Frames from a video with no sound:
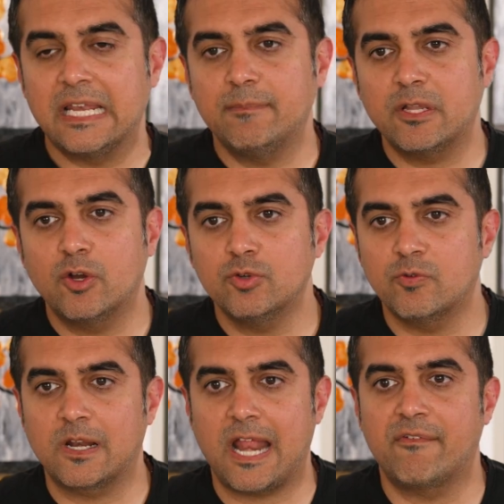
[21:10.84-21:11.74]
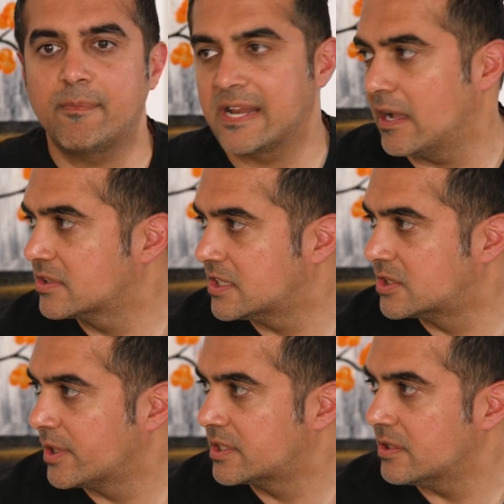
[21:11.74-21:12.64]
let me go do what everybody else is
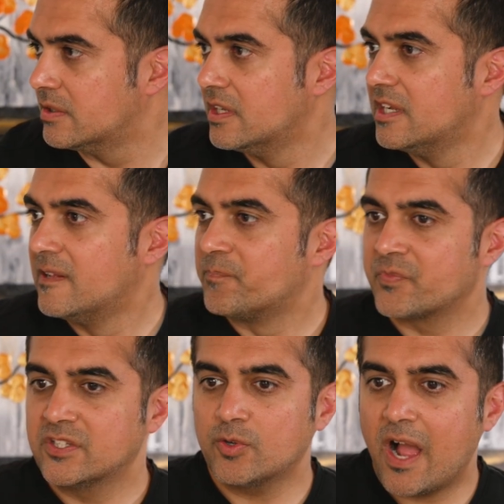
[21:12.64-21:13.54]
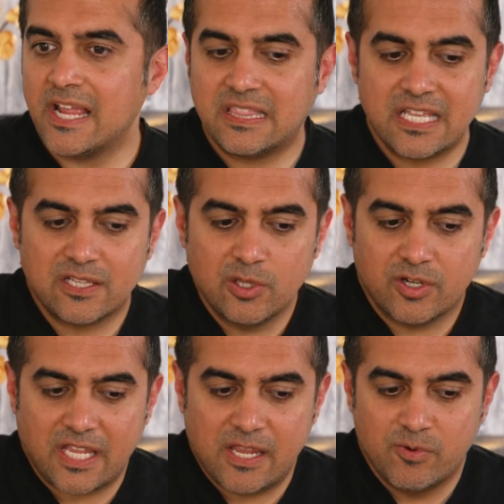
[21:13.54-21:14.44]
doing too. So I think,
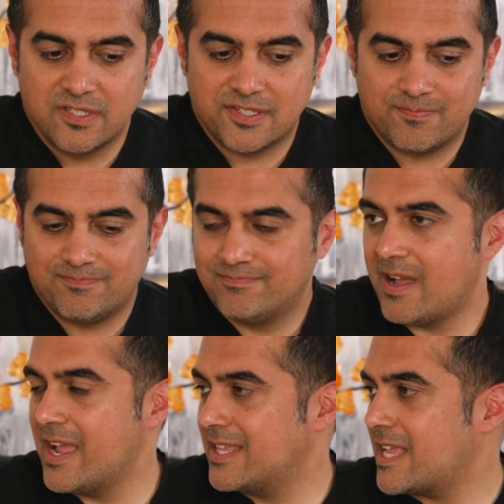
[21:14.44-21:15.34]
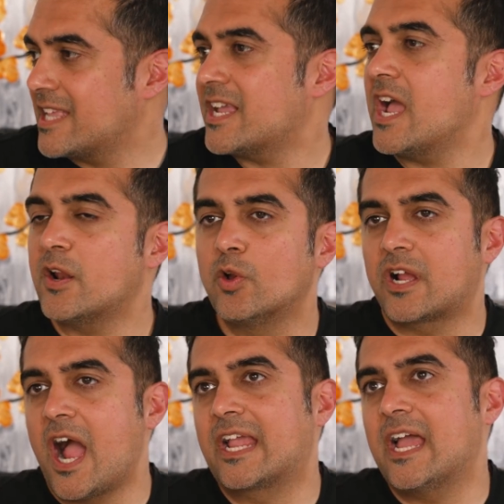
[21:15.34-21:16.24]
look, look,
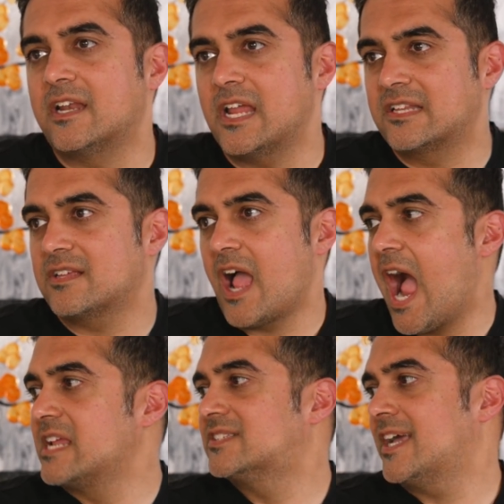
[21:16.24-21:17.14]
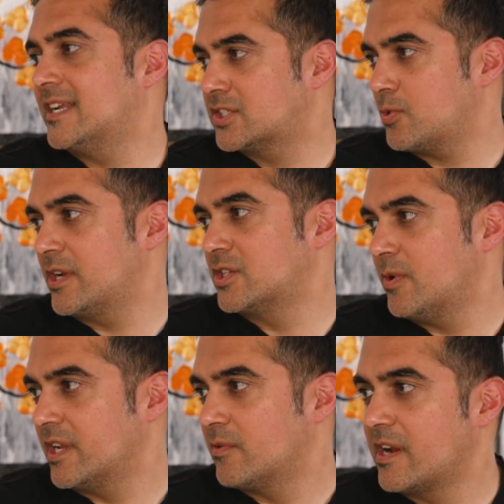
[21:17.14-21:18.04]
again, it's hindsight is
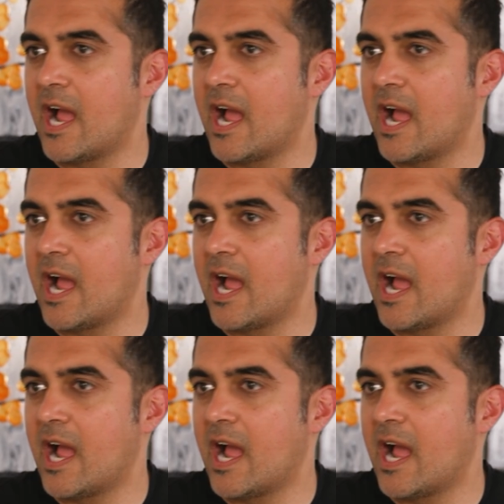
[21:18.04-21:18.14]
2020, right?